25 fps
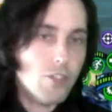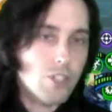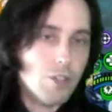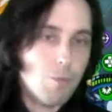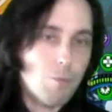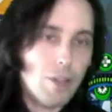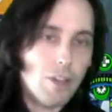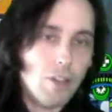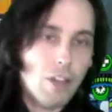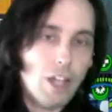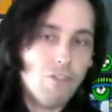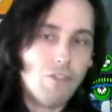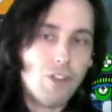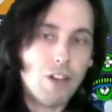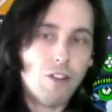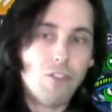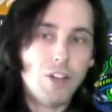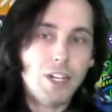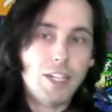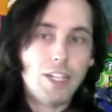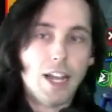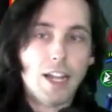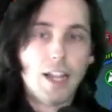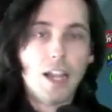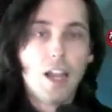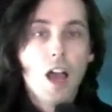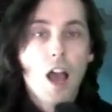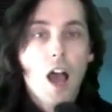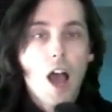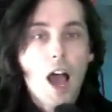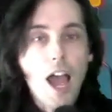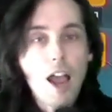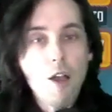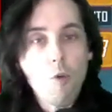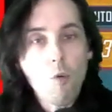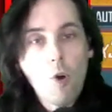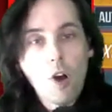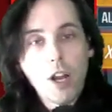my life every day.
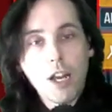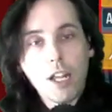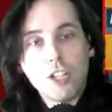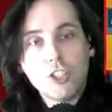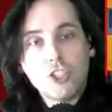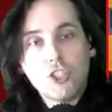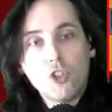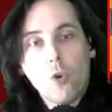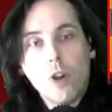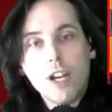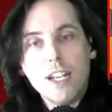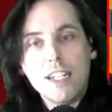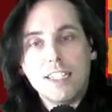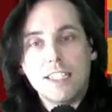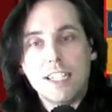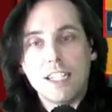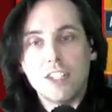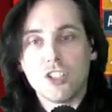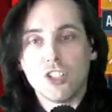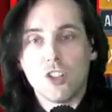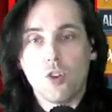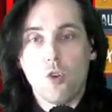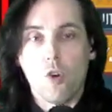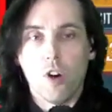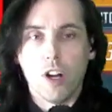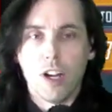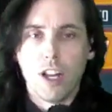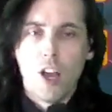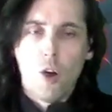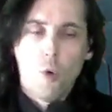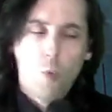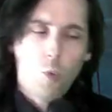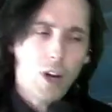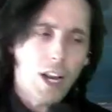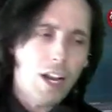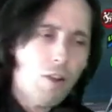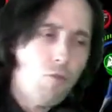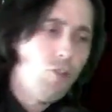I want to join Discord.
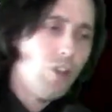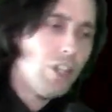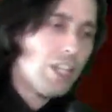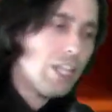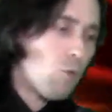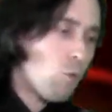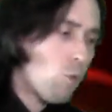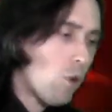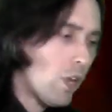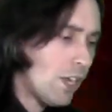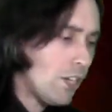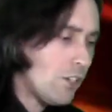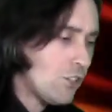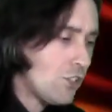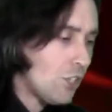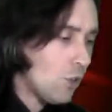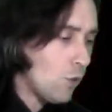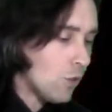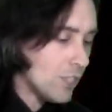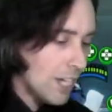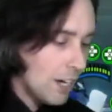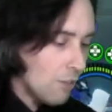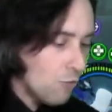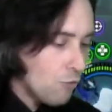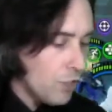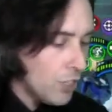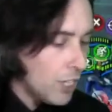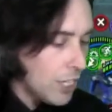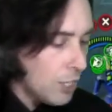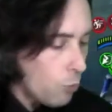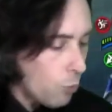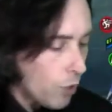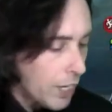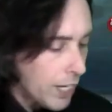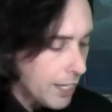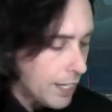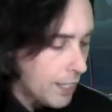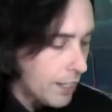What I really want to do is I really
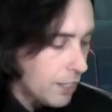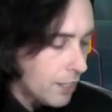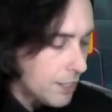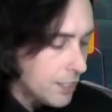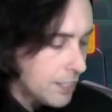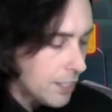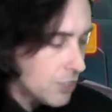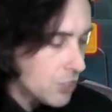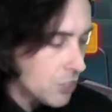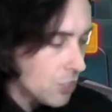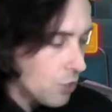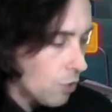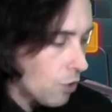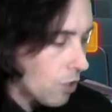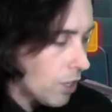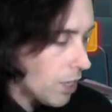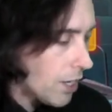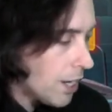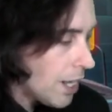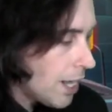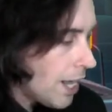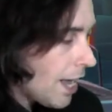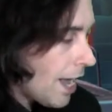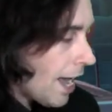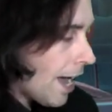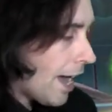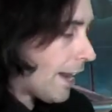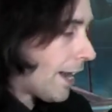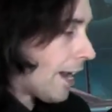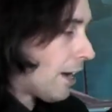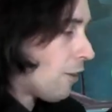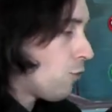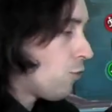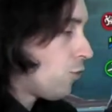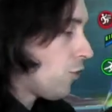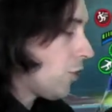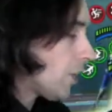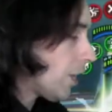want to get on Discord and I
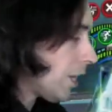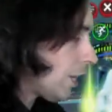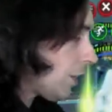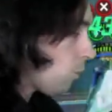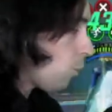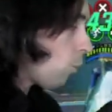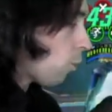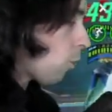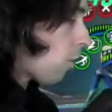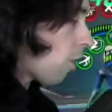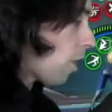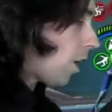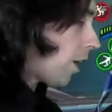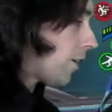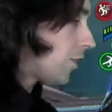really want